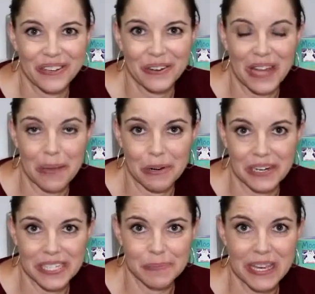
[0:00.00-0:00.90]
your
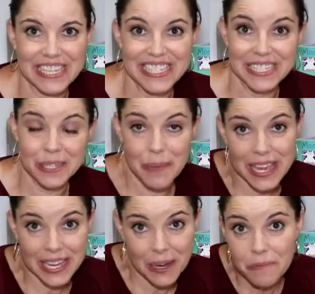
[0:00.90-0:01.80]
library space is to make
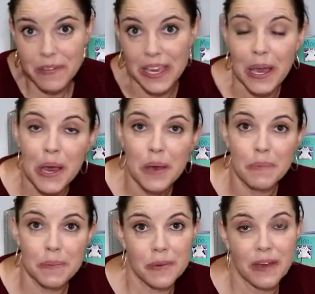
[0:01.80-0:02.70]
it comfy.
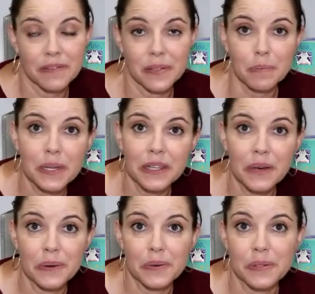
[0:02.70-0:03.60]
Maybe you have some
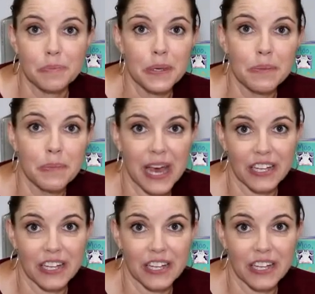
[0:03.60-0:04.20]
pillows, beanbag